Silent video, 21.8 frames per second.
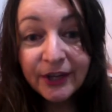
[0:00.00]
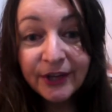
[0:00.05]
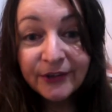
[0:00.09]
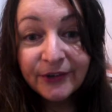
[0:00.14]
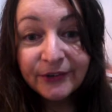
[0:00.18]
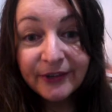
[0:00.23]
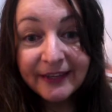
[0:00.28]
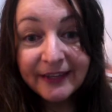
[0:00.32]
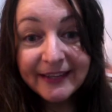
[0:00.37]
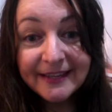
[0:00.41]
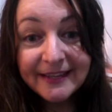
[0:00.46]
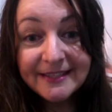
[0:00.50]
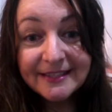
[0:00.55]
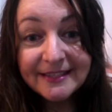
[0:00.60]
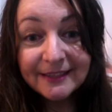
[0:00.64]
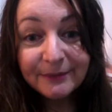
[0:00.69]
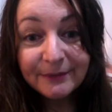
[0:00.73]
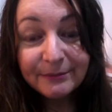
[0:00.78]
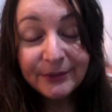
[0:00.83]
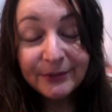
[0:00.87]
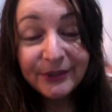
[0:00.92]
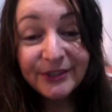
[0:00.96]
release
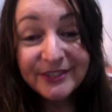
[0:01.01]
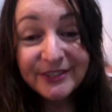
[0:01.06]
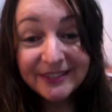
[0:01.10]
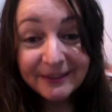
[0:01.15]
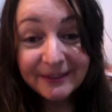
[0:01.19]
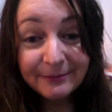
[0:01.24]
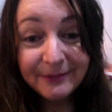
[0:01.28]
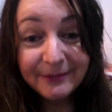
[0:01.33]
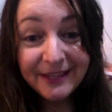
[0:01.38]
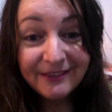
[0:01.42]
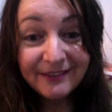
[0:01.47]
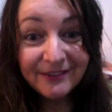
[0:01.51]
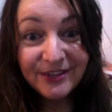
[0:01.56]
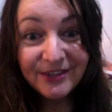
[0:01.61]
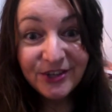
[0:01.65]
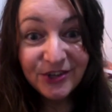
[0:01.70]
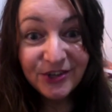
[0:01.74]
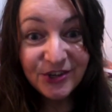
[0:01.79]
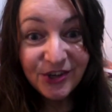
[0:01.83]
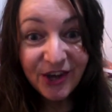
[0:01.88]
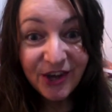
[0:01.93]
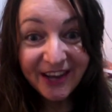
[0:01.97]
them because I'm giving
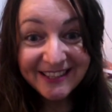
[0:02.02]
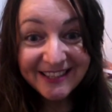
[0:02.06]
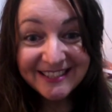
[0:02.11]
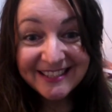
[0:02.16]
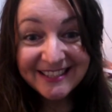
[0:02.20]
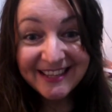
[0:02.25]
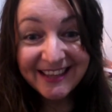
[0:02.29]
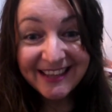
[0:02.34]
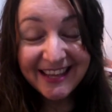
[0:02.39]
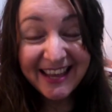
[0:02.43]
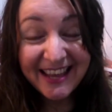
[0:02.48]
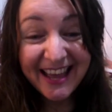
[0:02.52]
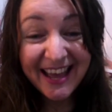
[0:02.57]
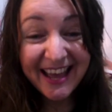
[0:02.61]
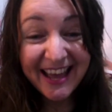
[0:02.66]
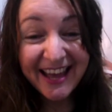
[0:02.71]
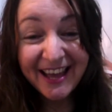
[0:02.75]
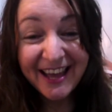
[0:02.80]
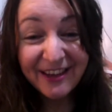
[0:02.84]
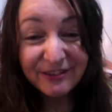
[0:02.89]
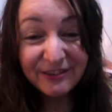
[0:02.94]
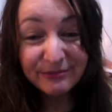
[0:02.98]
you guys nearly
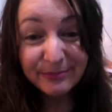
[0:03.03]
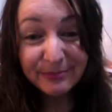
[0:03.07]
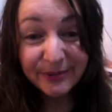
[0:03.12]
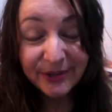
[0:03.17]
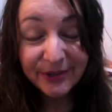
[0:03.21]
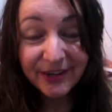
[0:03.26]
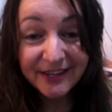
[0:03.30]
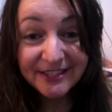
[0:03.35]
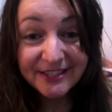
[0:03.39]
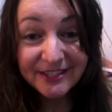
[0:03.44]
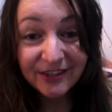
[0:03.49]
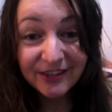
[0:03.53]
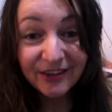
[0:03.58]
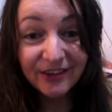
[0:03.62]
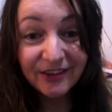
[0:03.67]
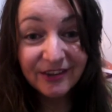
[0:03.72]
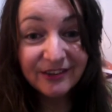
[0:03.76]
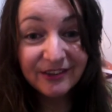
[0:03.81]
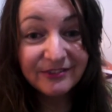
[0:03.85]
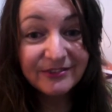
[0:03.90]
half price off.